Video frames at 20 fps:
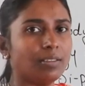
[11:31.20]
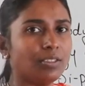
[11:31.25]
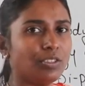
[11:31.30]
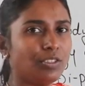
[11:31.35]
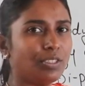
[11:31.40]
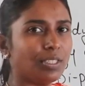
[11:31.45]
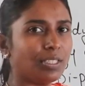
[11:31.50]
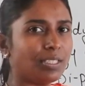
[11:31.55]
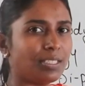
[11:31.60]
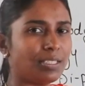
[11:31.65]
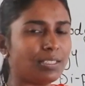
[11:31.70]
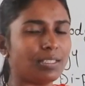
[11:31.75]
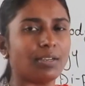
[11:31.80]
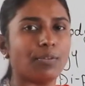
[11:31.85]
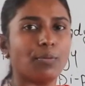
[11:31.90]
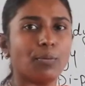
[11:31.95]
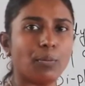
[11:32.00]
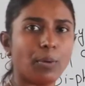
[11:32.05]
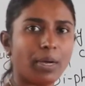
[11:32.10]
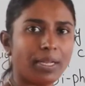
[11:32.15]
Just
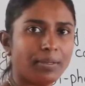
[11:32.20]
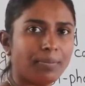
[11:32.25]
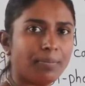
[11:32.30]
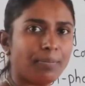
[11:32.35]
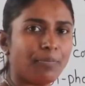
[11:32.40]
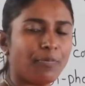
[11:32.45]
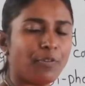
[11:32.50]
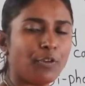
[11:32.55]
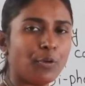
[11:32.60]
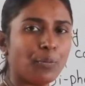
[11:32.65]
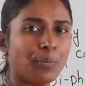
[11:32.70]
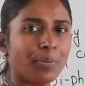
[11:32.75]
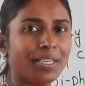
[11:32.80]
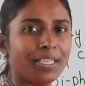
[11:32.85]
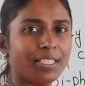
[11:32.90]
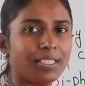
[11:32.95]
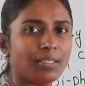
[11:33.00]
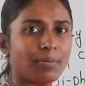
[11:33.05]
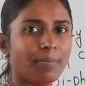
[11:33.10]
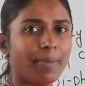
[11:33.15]
few
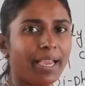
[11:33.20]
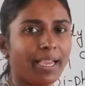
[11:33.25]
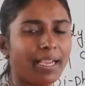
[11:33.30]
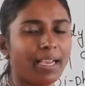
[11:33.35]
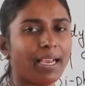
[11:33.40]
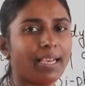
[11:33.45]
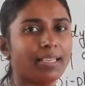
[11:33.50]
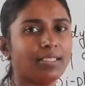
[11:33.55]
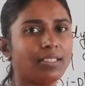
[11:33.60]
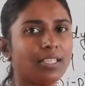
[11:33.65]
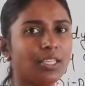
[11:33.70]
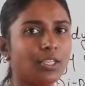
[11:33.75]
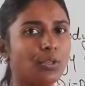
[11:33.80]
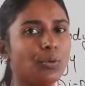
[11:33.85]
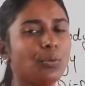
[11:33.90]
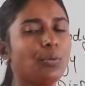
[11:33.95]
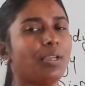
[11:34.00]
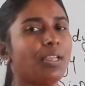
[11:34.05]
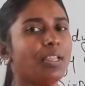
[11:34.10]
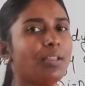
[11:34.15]
minutes back I said
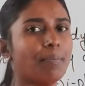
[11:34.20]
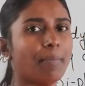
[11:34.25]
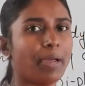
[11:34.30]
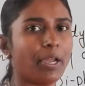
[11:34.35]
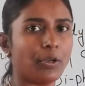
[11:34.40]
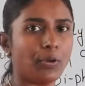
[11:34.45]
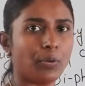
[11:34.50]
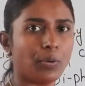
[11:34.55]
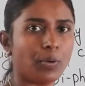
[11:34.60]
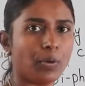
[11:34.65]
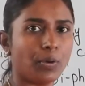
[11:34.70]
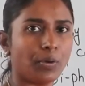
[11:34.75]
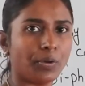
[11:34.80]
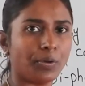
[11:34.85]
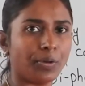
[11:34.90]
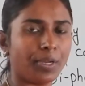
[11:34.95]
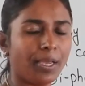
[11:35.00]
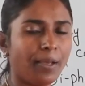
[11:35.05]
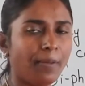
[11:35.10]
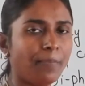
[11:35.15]
you, in
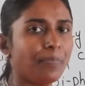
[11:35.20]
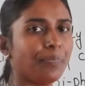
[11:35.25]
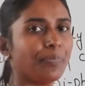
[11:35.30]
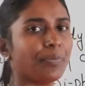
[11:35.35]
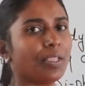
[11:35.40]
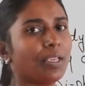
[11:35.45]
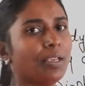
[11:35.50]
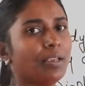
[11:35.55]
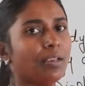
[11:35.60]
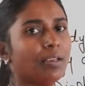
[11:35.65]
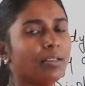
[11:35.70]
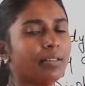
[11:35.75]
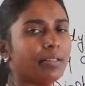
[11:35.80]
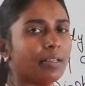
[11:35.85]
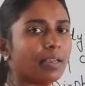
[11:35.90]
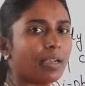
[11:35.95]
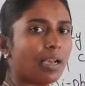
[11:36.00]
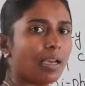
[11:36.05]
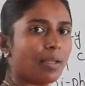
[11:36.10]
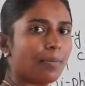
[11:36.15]
mitochondria
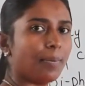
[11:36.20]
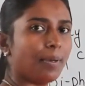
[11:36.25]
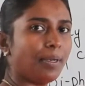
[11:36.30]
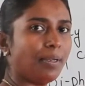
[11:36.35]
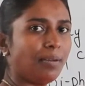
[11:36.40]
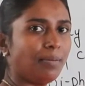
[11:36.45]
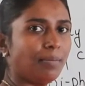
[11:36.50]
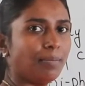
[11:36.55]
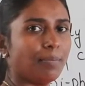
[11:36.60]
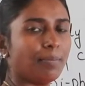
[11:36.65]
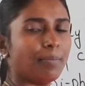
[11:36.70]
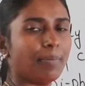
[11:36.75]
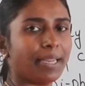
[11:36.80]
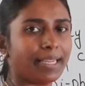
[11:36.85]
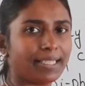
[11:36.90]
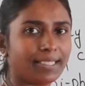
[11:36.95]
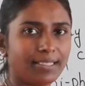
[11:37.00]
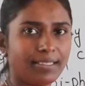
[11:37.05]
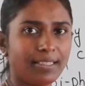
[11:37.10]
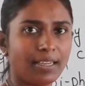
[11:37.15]
the carbon
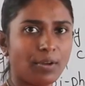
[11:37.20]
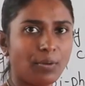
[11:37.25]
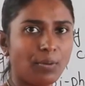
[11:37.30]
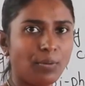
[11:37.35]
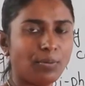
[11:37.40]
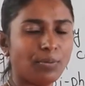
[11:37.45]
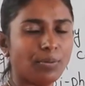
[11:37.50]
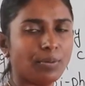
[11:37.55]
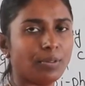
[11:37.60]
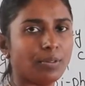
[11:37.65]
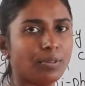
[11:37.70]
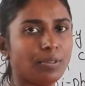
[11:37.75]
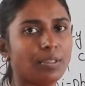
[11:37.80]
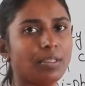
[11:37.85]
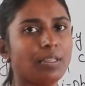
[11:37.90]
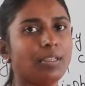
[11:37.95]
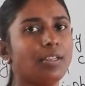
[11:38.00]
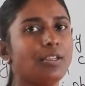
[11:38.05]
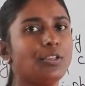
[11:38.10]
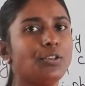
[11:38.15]
breaks down
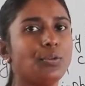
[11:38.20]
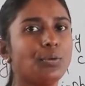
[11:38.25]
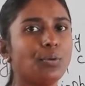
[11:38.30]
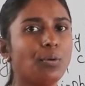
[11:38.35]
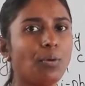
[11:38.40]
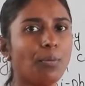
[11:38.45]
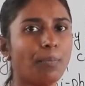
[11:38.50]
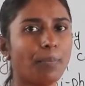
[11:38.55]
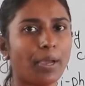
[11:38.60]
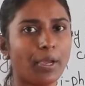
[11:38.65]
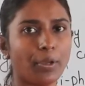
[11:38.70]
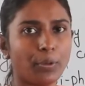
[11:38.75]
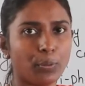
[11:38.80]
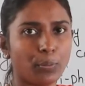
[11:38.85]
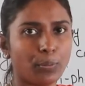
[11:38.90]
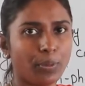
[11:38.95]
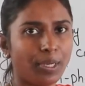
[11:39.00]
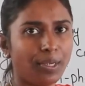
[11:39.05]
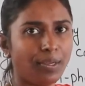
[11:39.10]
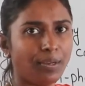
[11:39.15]
into
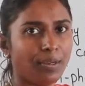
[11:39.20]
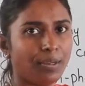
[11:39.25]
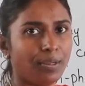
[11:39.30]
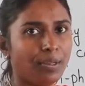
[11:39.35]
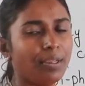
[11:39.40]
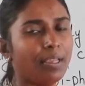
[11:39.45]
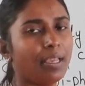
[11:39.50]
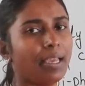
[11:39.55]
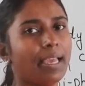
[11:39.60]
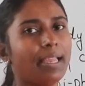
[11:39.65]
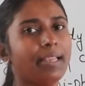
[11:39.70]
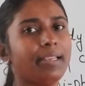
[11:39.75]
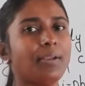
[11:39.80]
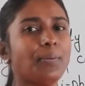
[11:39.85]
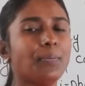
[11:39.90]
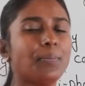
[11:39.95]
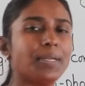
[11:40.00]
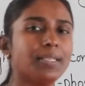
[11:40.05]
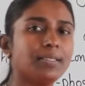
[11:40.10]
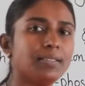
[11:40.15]
pyruvate, and
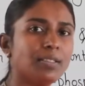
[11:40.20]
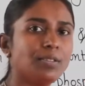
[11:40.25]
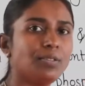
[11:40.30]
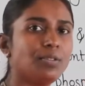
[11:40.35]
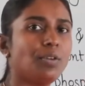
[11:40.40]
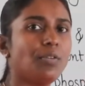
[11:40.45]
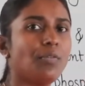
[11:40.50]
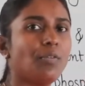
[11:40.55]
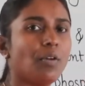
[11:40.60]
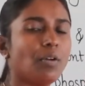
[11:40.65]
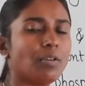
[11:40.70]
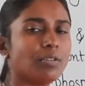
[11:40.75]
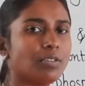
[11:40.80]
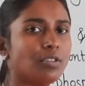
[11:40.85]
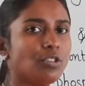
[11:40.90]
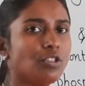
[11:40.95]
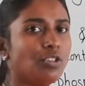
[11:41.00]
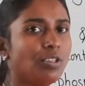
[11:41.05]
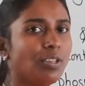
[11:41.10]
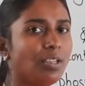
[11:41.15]
in presence of
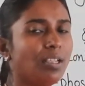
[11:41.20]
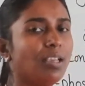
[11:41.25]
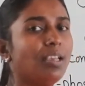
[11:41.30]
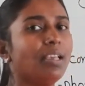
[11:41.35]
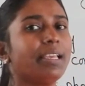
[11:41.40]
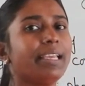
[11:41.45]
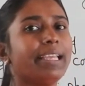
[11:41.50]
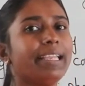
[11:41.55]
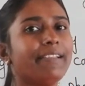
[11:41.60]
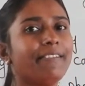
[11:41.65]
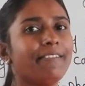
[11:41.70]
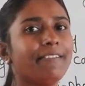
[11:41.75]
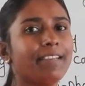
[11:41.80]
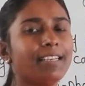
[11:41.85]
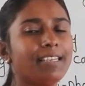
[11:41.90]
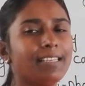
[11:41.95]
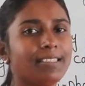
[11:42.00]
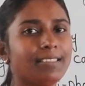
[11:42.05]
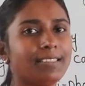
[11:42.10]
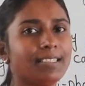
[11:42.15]
oxygen it
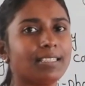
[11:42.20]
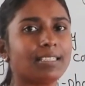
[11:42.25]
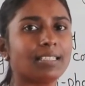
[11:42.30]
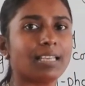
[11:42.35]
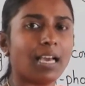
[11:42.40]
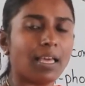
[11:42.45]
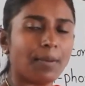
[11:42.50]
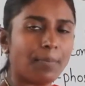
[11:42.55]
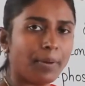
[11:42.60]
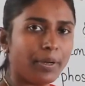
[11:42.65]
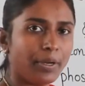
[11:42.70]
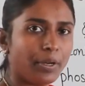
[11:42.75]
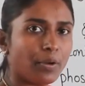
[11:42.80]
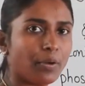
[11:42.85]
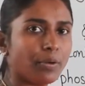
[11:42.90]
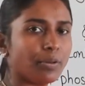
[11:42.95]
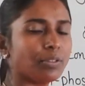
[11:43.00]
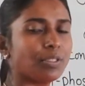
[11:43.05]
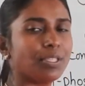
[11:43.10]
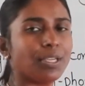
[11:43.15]
releases carbon
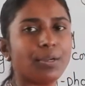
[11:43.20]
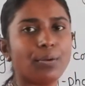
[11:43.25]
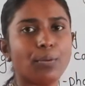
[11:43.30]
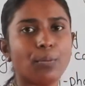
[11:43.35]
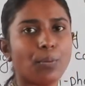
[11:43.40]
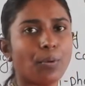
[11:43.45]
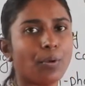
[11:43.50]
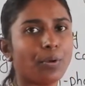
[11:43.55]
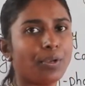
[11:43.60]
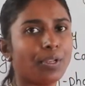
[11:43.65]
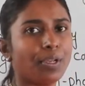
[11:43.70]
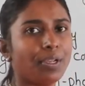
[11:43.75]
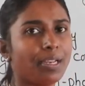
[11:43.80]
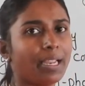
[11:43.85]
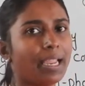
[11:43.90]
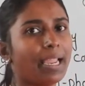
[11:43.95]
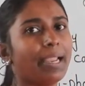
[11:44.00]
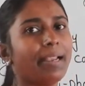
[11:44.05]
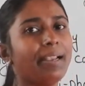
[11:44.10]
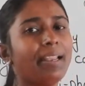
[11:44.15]
dioxide, water
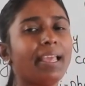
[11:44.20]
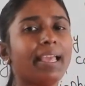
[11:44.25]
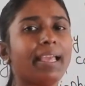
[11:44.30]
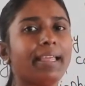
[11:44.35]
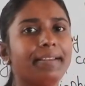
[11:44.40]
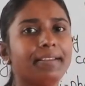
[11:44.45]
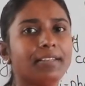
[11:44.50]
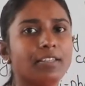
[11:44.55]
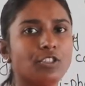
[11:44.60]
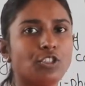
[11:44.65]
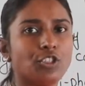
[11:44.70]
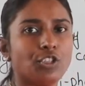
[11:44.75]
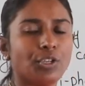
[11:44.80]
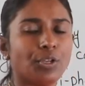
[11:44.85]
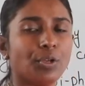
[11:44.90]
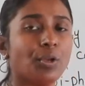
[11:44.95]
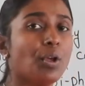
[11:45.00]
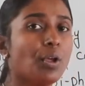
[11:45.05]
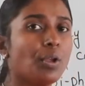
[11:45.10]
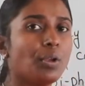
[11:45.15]
and energy.
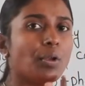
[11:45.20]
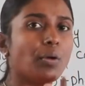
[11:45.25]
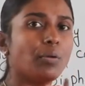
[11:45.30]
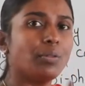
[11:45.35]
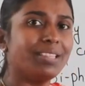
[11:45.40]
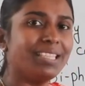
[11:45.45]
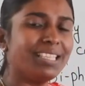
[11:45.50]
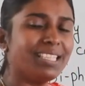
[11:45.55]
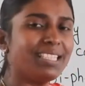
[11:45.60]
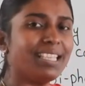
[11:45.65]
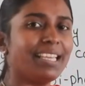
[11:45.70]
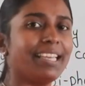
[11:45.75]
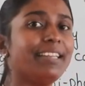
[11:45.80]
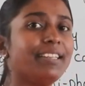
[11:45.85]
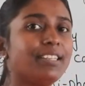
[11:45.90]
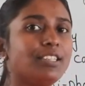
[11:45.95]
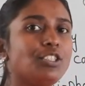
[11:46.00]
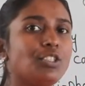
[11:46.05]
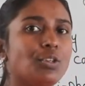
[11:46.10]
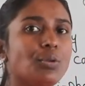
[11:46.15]
Now this
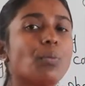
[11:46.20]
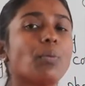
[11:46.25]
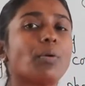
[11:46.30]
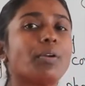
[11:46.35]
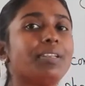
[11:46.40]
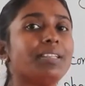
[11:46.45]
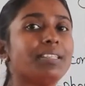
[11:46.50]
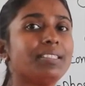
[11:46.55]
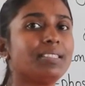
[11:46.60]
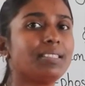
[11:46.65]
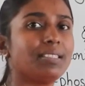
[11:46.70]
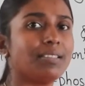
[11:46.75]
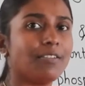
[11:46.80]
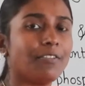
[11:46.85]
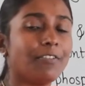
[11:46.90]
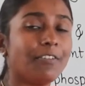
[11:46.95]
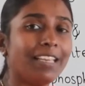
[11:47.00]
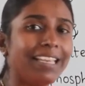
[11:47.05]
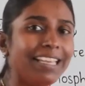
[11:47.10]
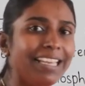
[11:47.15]
energy what is
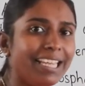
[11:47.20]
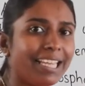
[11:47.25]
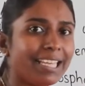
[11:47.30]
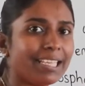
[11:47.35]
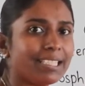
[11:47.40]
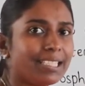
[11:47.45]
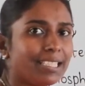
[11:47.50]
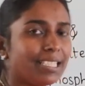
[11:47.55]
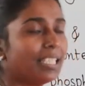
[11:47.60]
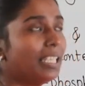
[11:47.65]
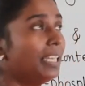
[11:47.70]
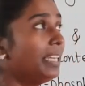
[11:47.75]
released